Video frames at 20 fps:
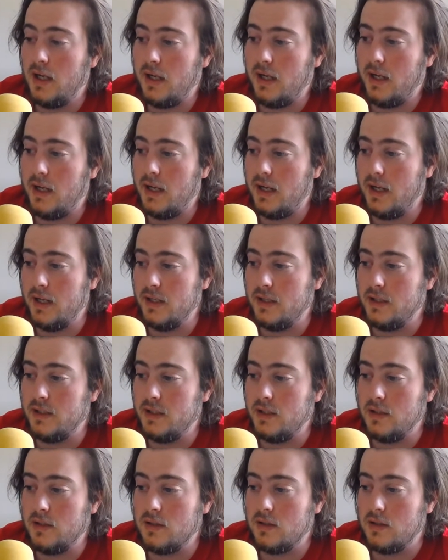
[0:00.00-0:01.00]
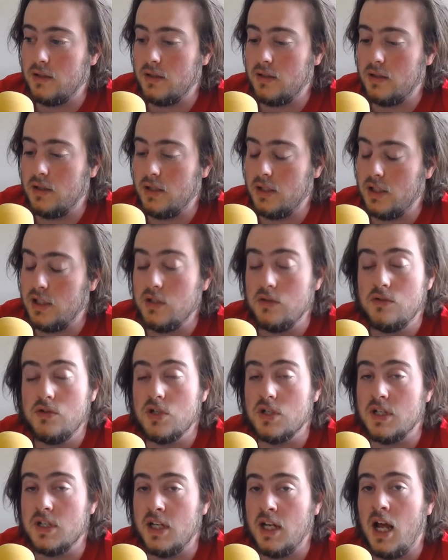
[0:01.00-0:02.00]
And you
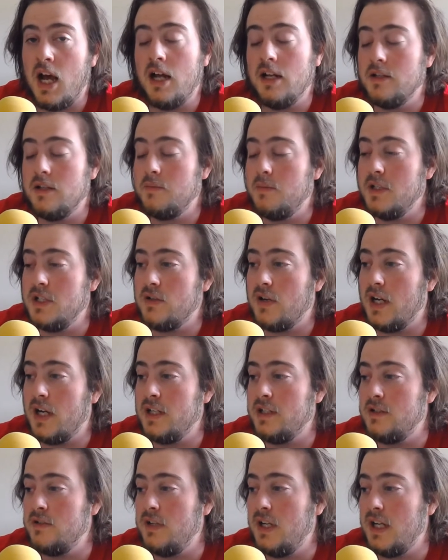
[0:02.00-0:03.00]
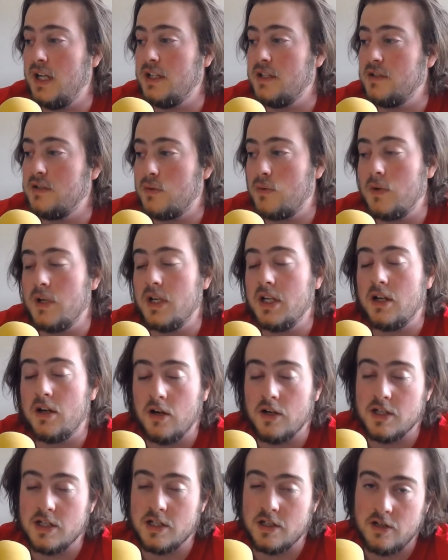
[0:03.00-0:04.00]
should not be trying to get 20
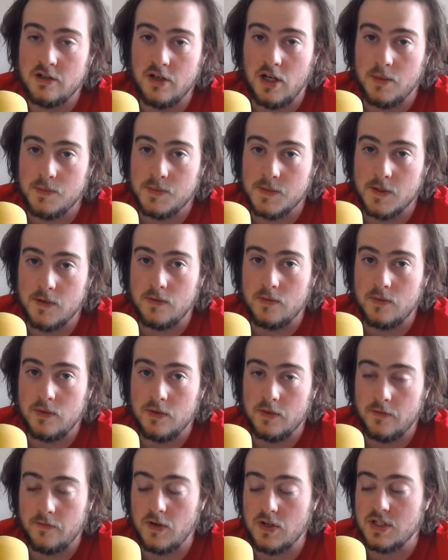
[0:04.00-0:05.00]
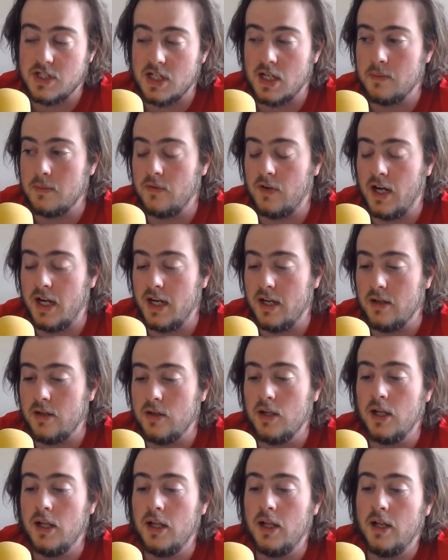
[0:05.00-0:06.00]
cards in your drop zone the first time you ride it.
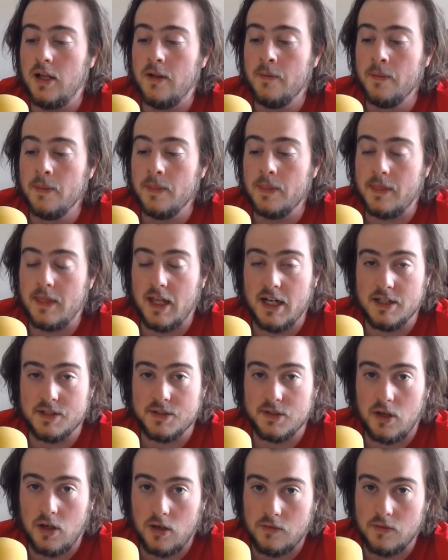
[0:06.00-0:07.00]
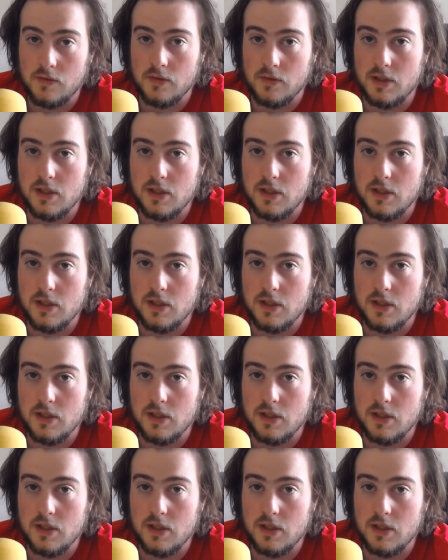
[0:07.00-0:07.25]
That is awful.